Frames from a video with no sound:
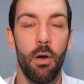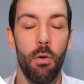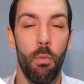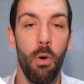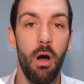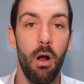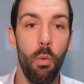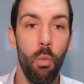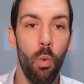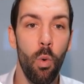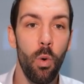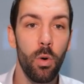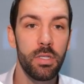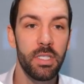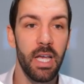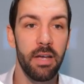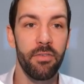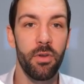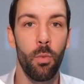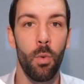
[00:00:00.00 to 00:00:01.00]
What
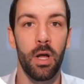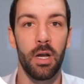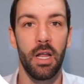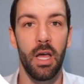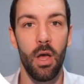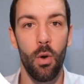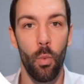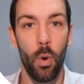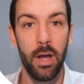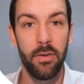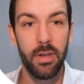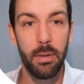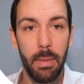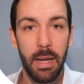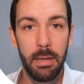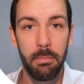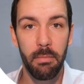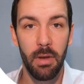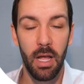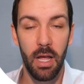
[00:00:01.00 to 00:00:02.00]
awards have you won? Where
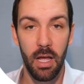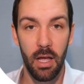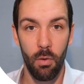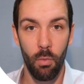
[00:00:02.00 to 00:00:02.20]
been?